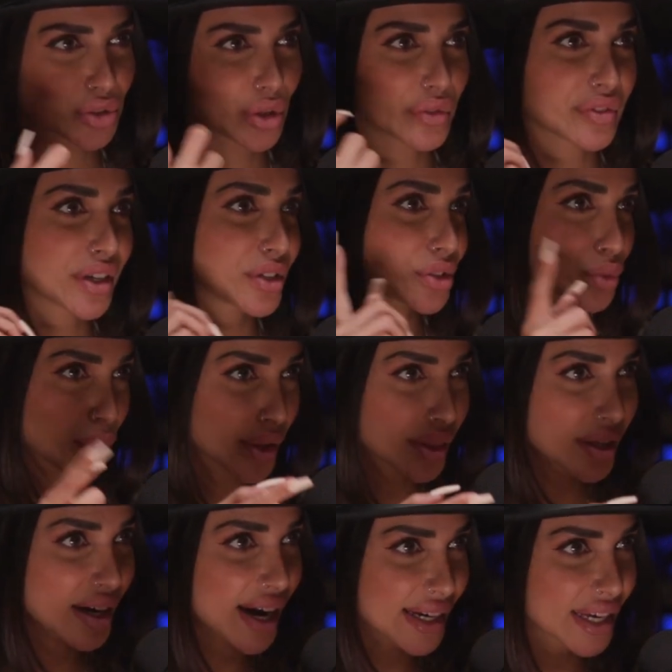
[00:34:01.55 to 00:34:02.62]
So if there is
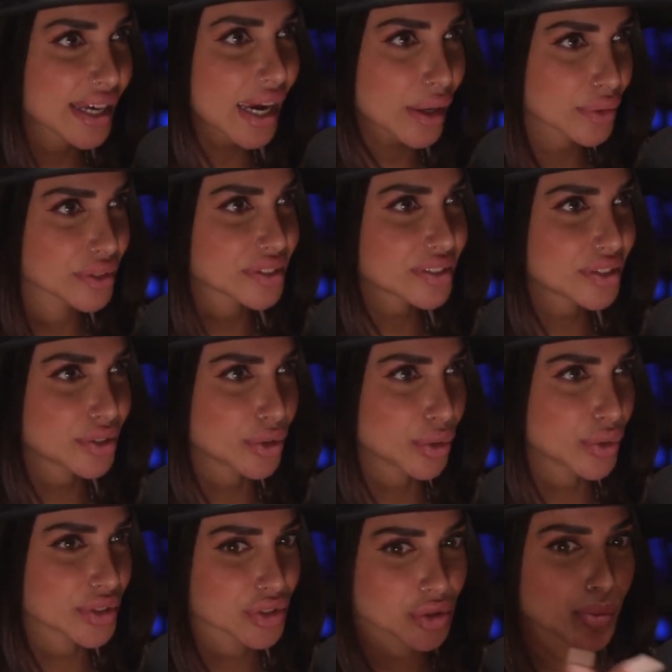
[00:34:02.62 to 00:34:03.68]
one thing I can guarantee
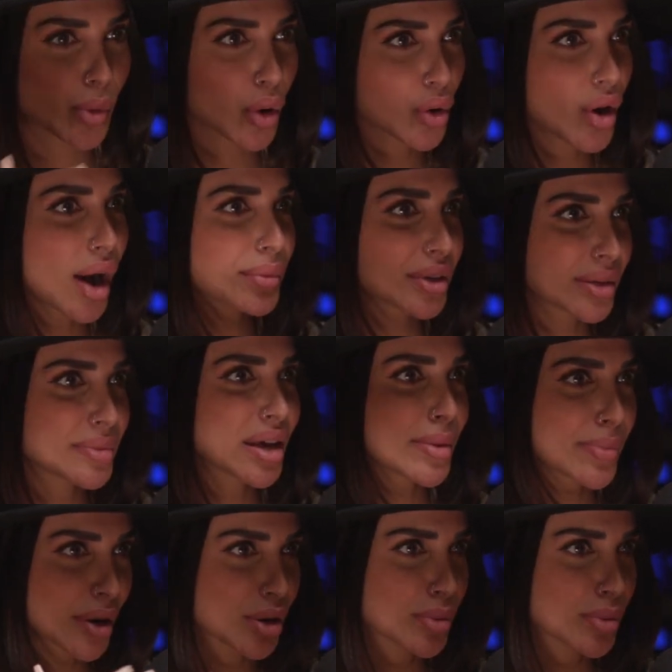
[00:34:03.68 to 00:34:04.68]
you is tomorrow I'm going to be a